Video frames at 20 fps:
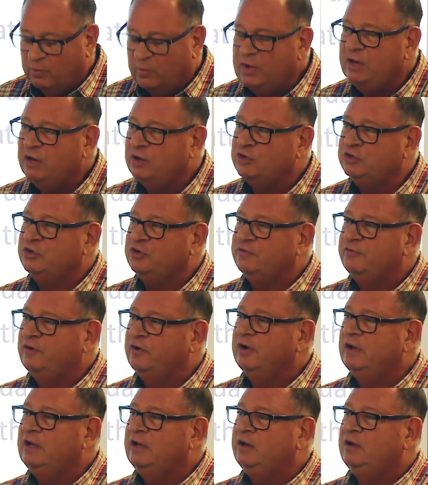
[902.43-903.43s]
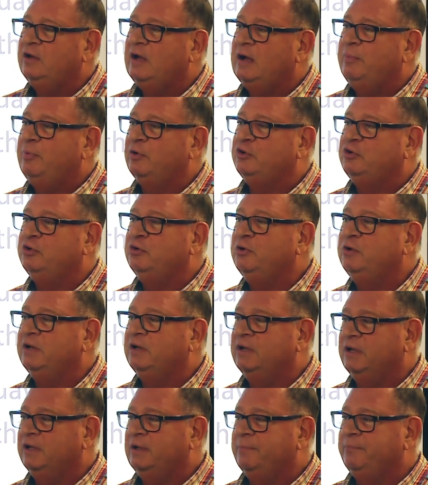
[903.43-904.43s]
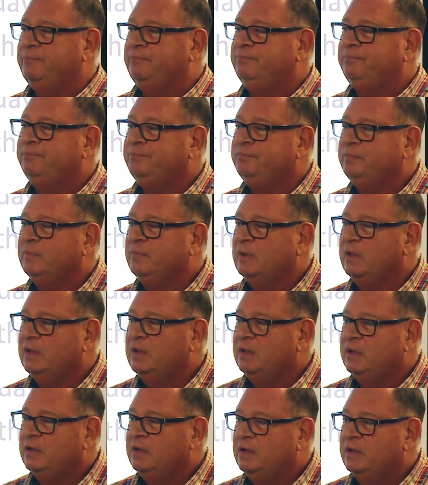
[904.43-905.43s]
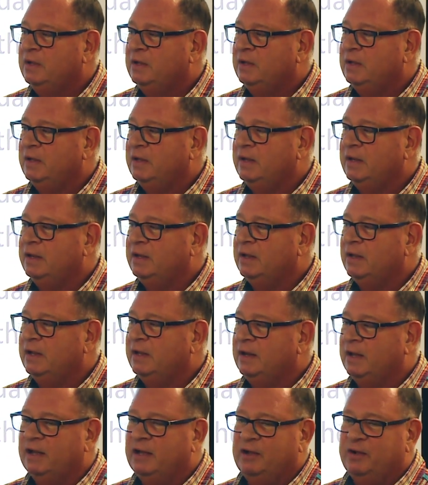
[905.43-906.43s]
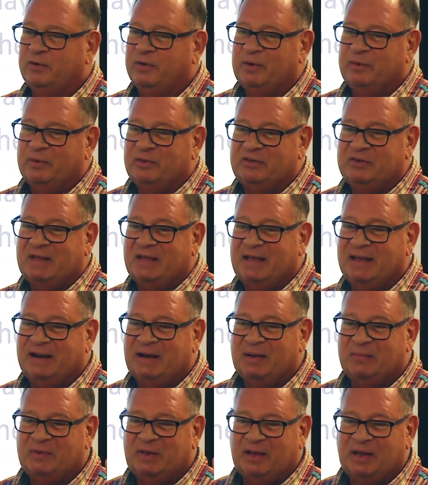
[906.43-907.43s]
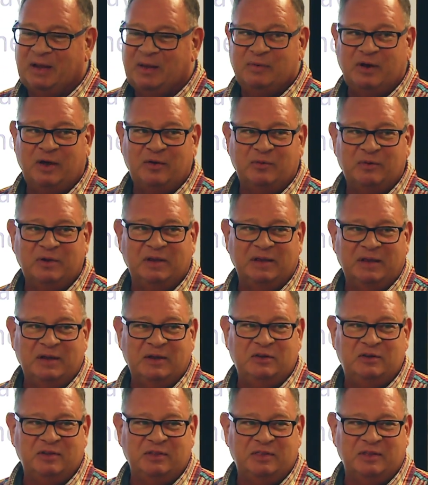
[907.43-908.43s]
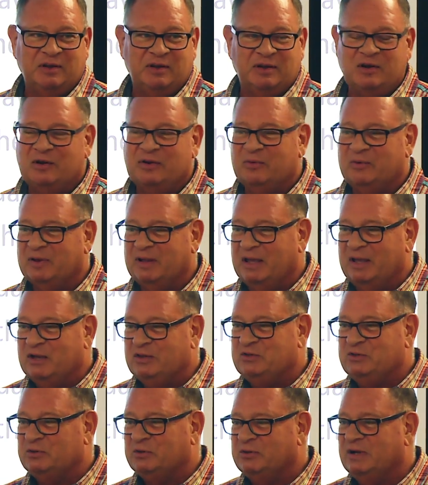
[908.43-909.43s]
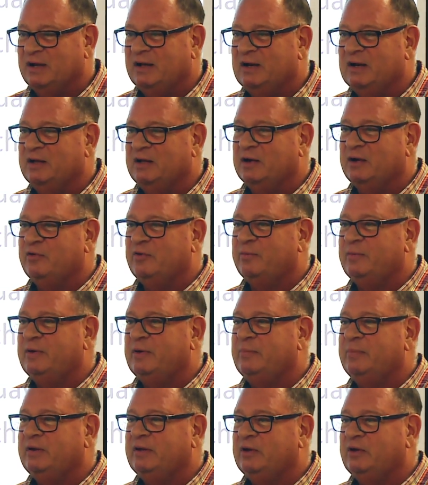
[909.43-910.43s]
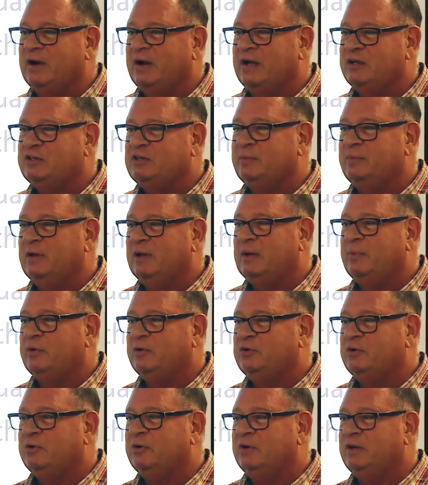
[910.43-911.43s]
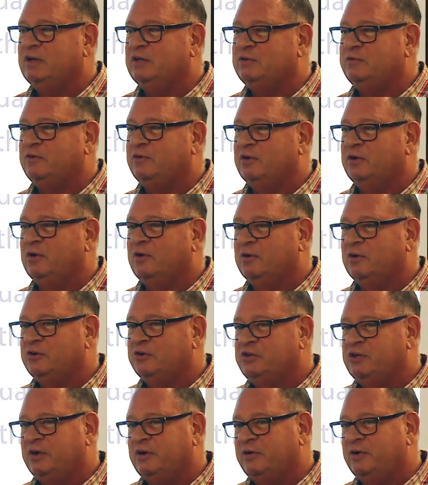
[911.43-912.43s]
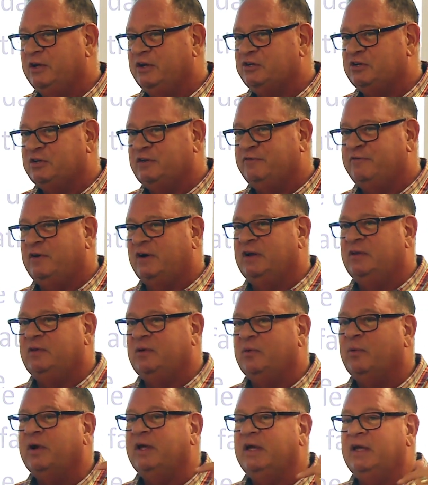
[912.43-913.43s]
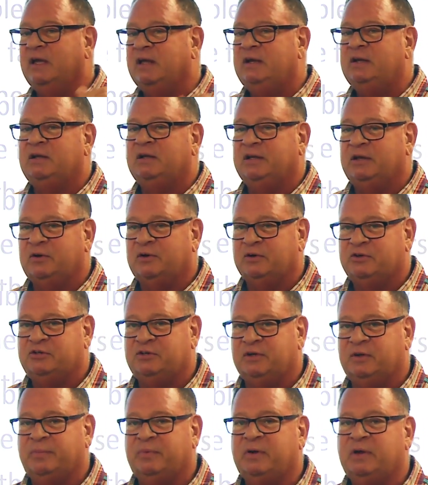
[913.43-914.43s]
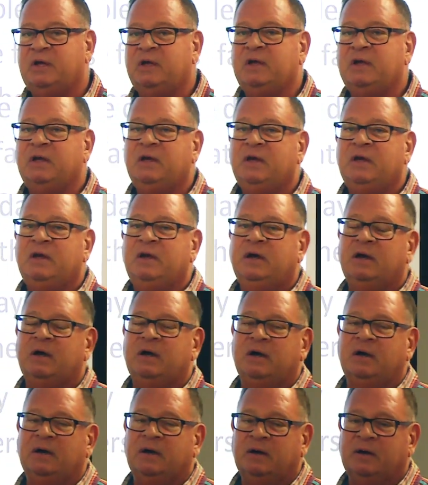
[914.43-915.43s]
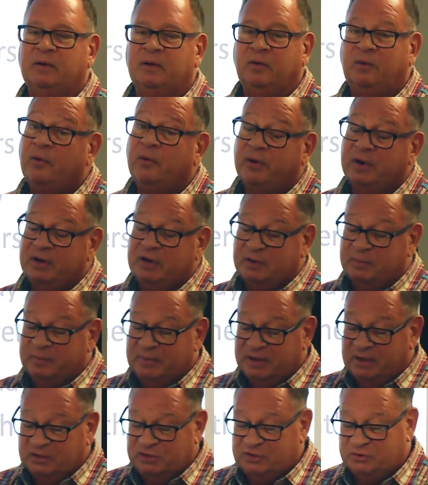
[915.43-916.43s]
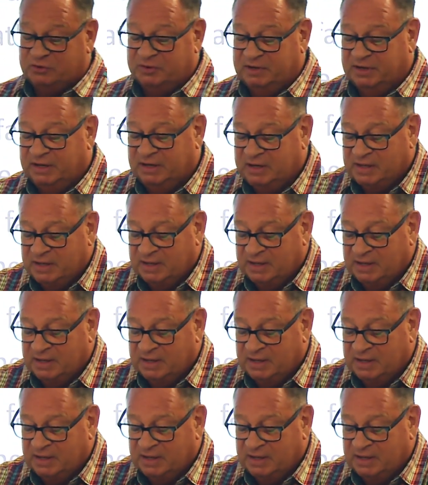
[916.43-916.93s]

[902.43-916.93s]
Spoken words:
when there's very little opportunity, and I agree with Dan, I'm not really into the congregational kind of government, but there has to be opportunities for a younger generation to find their way into leadership or into ministry